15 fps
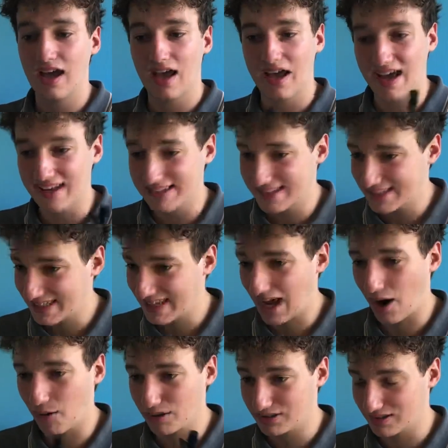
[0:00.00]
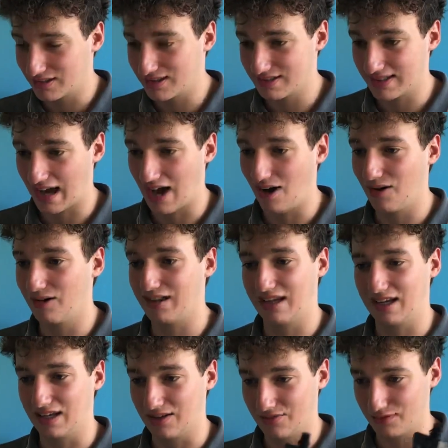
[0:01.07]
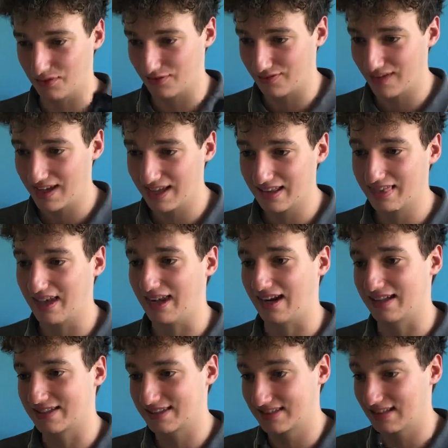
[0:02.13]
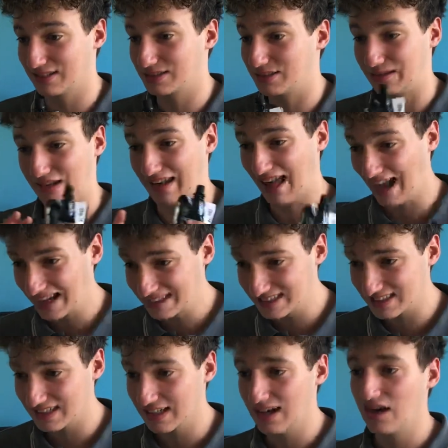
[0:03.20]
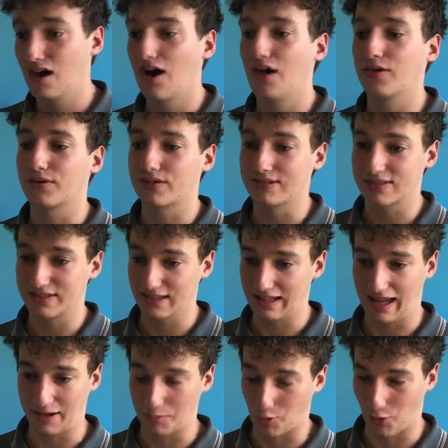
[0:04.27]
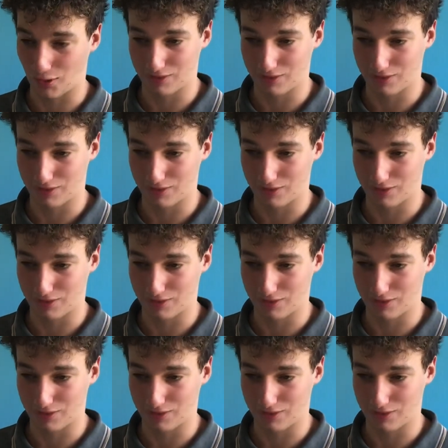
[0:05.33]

and see how it turns out. If you think that it's still too light, you can still add more.